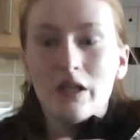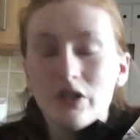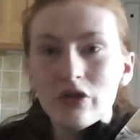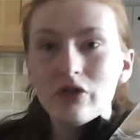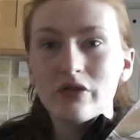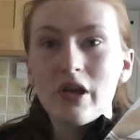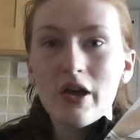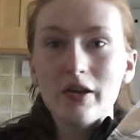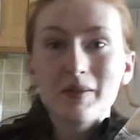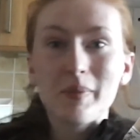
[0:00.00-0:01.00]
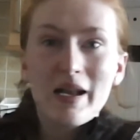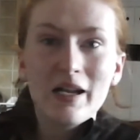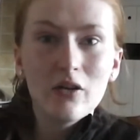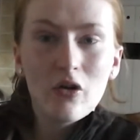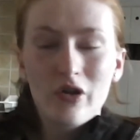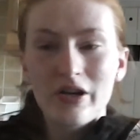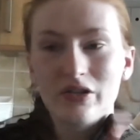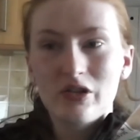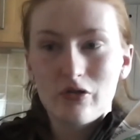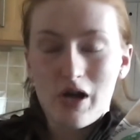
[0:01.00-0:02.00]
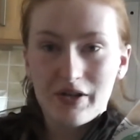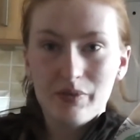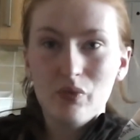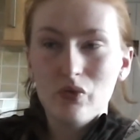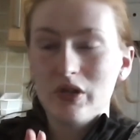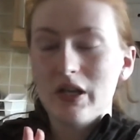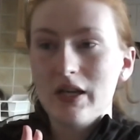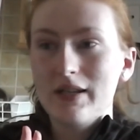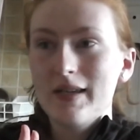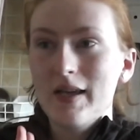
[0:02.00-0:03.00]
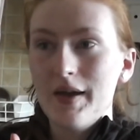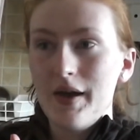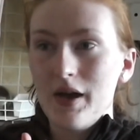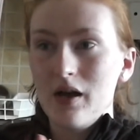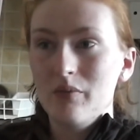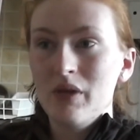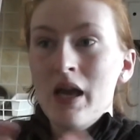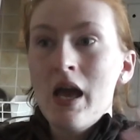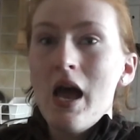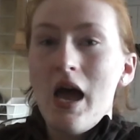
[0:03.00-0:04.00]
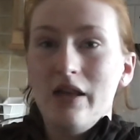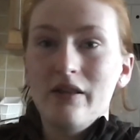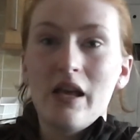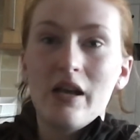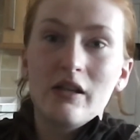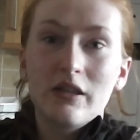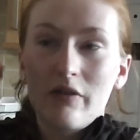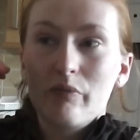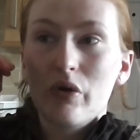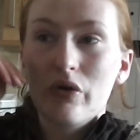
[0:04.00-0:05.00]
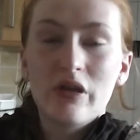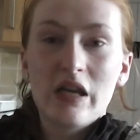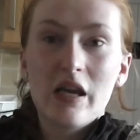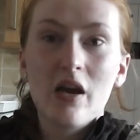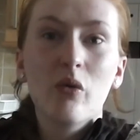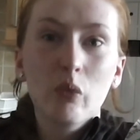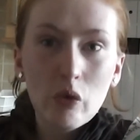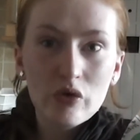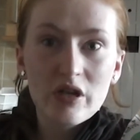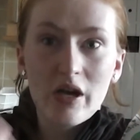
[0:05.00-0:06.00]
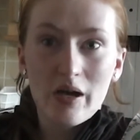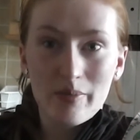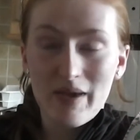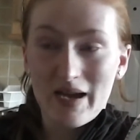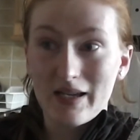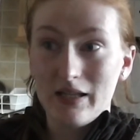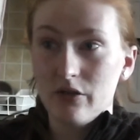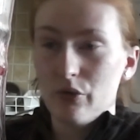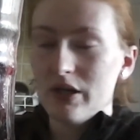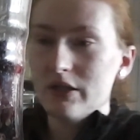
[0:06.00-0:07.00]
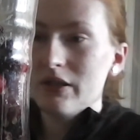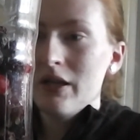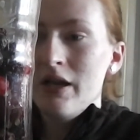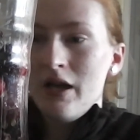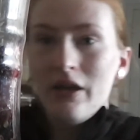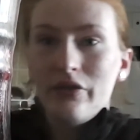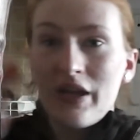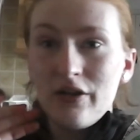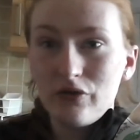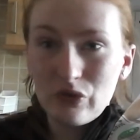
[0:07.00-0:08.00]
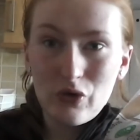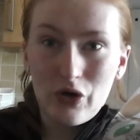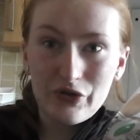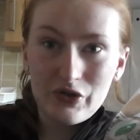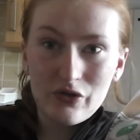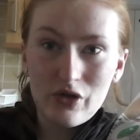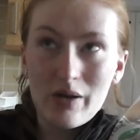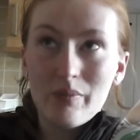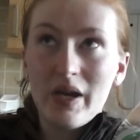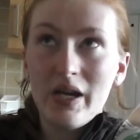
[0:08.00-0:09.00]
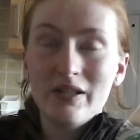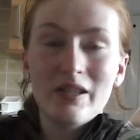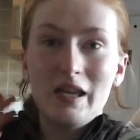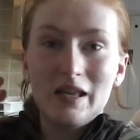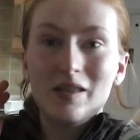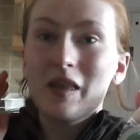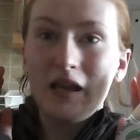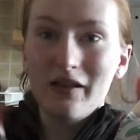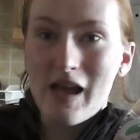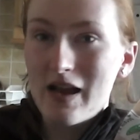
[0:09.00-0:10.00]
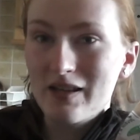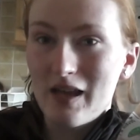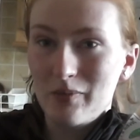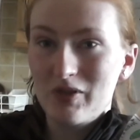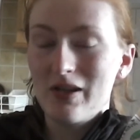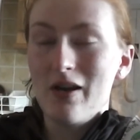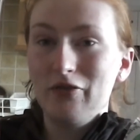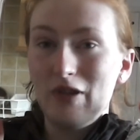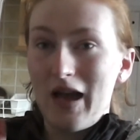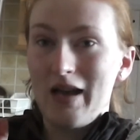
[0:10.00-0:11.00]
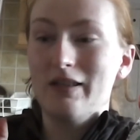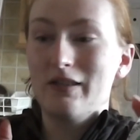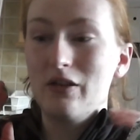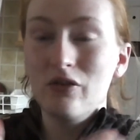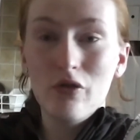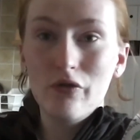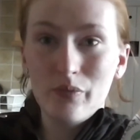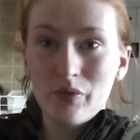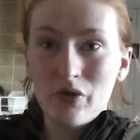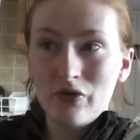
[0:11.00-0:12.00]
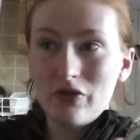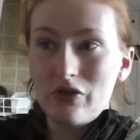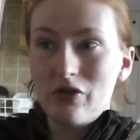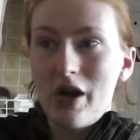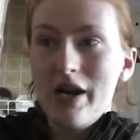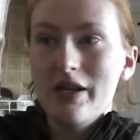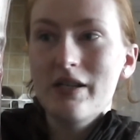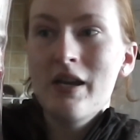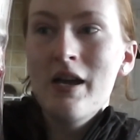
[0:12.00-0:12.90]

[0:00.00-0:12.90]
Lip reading: use as many lorries to transport it, and then they put the water back into it. That is all concentrate means. It's the exact same stuff as not from concentrate.